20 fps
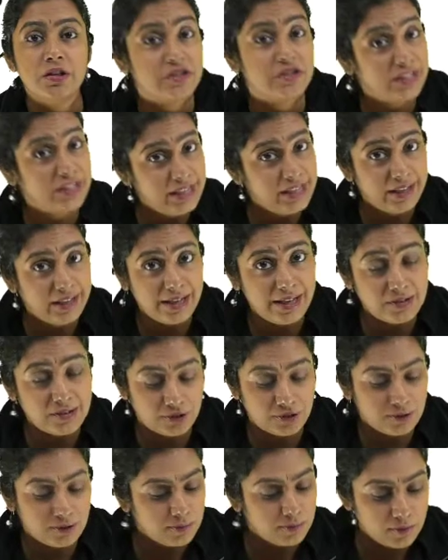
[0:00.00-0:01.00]

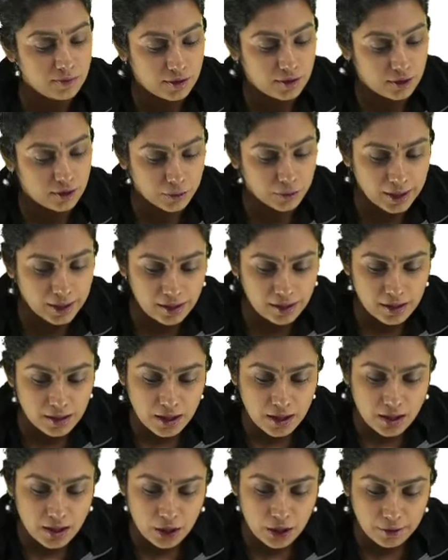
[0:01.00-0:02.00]
series, okay.
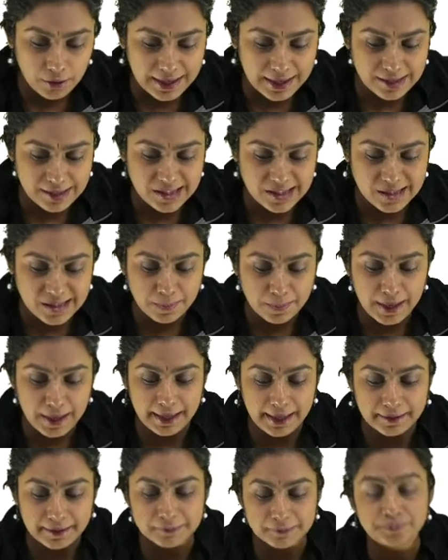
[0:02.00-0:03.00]
Look at
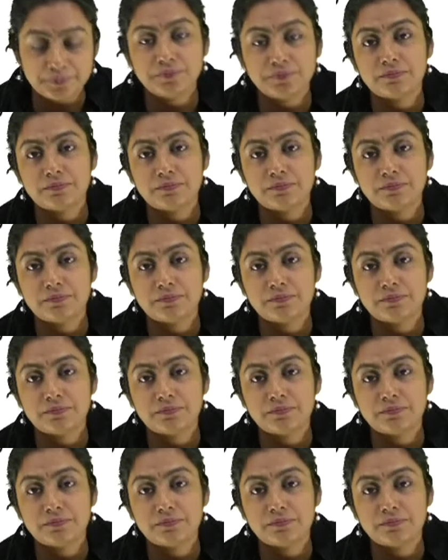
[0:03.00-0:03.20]
spate.